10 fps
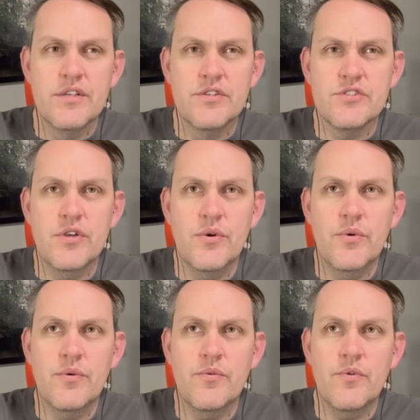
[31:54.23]

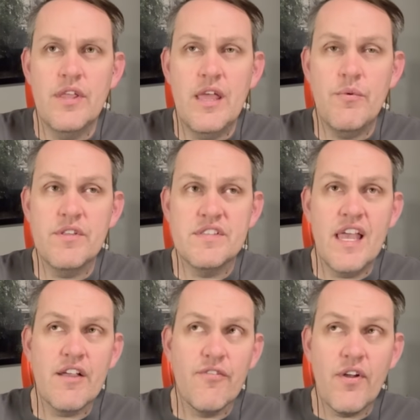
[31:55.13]
So it would
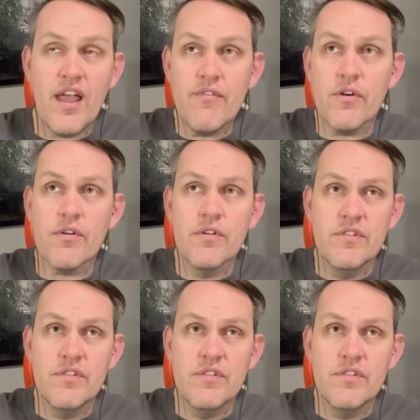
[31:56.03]
take forever.